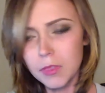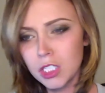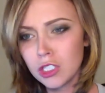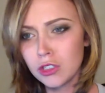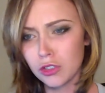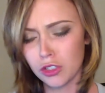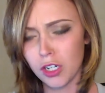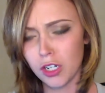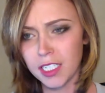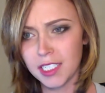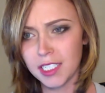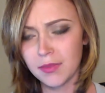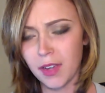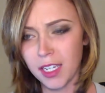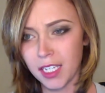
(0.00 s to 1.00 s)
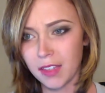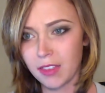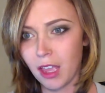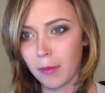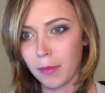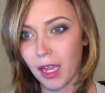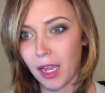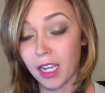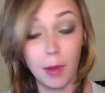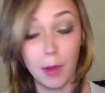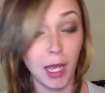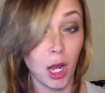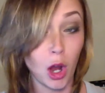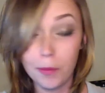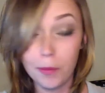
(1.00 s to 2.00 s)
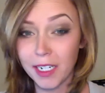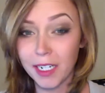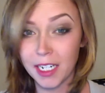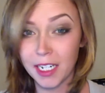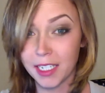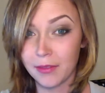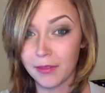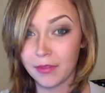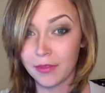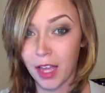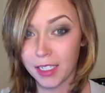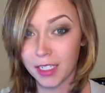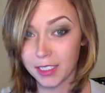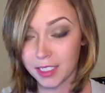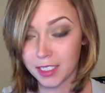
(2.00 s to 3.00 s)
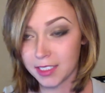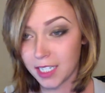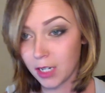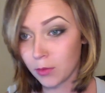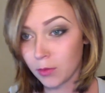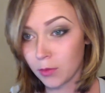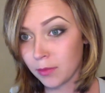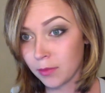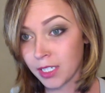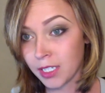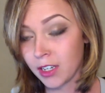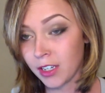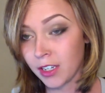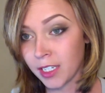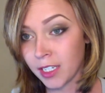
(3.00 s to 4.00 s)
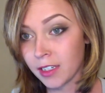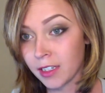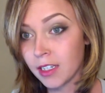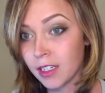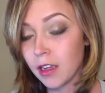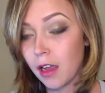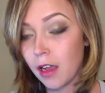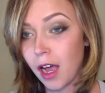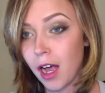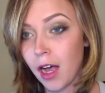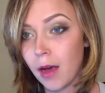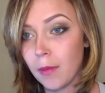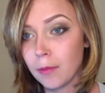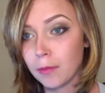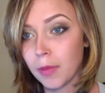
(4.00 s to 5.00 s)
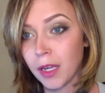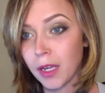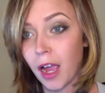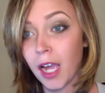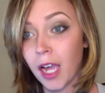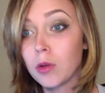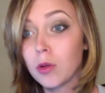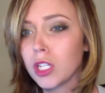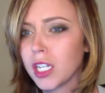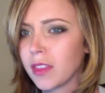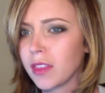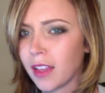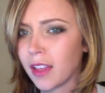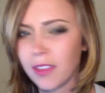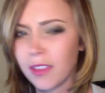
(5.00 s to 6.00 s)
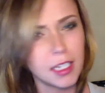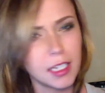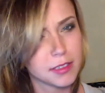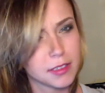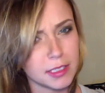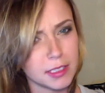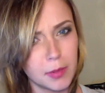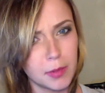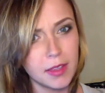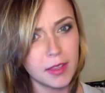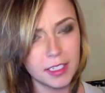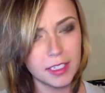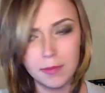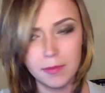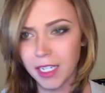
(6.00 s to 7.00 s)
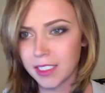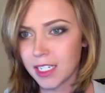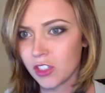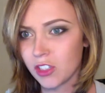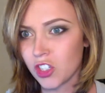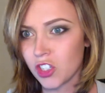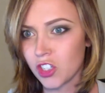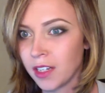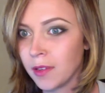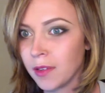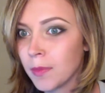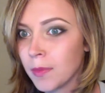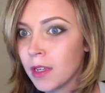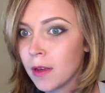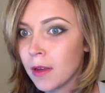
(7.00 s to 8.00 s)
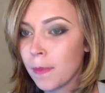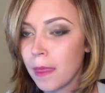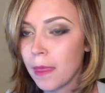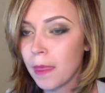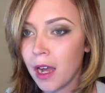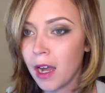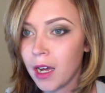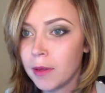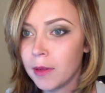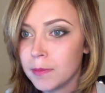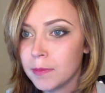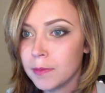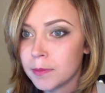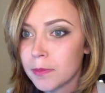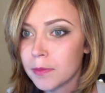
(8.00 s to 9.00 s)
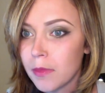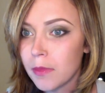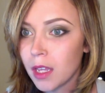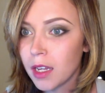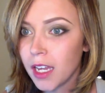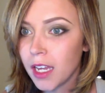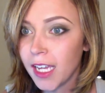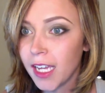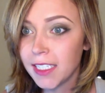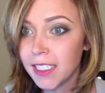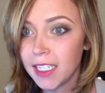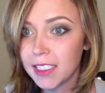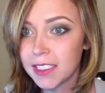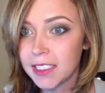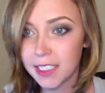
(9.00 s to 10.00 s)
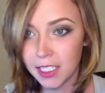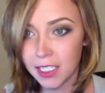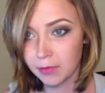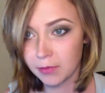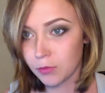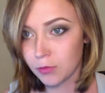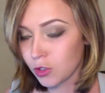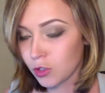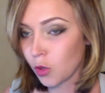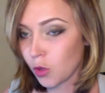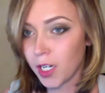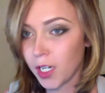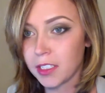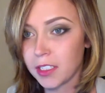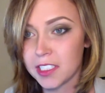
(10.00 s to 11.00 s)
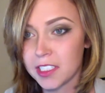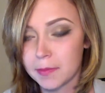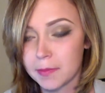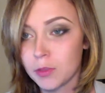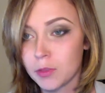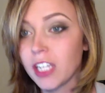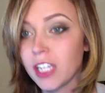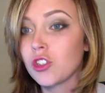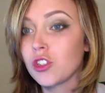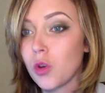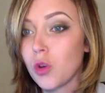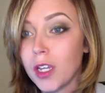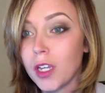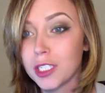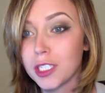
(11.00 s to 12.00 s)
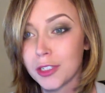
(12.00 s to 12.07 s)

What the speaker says: try to see if I can get that back up. I hope I didn't get flagged, because that wouldn't be good. But I will look at that. Thanks for bringing that to my attention. And yes, enjoying the start